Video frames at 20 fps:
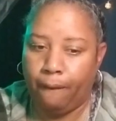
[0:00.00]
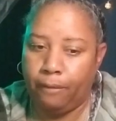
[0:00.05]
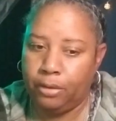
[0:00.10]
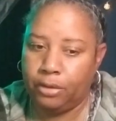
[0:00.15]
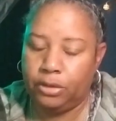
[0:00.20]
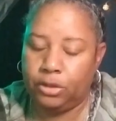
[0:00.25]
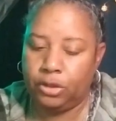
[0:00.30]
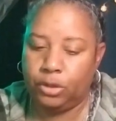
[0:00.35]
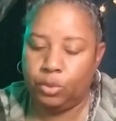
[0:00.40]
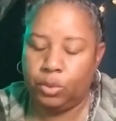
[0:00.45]

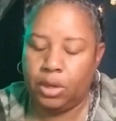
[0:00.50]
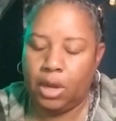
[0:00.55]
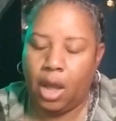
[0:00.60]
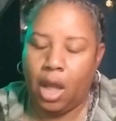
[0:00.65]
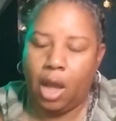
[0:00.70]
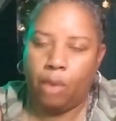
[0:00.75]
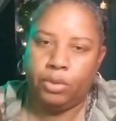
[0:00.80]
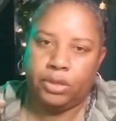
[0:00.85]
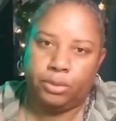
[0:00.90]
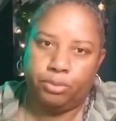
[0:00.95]
This is what
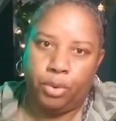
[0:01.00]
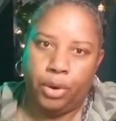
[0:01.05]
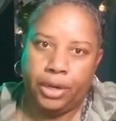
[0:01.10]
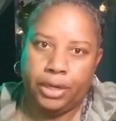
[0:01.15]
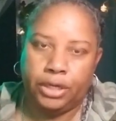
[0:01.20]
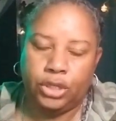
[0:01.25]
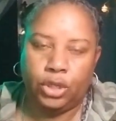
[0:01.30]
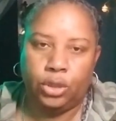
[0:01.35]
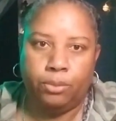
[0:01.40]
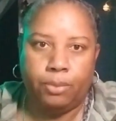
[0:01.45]
God was
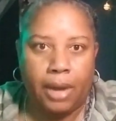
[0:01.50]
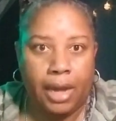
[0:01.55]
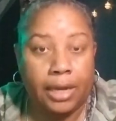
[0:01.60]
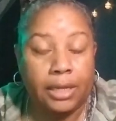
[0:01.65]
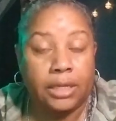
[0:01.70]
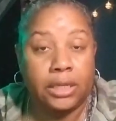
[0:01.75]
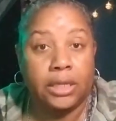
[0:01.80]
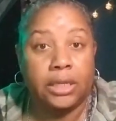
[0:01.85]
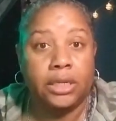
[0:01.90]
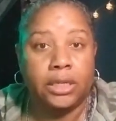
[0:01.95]
bringing to
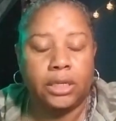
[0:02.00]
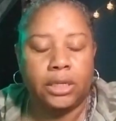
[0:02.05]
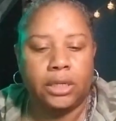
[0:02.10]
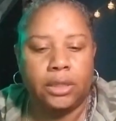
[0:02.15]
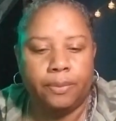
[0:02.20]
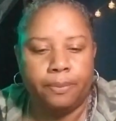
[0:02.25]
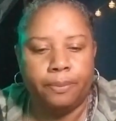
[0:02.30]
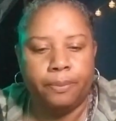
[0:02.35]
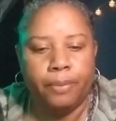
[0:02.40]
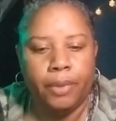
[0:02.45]
my
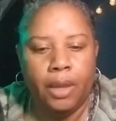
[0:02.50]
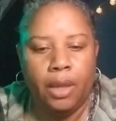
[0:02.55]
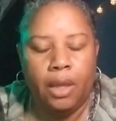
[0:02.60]
attention.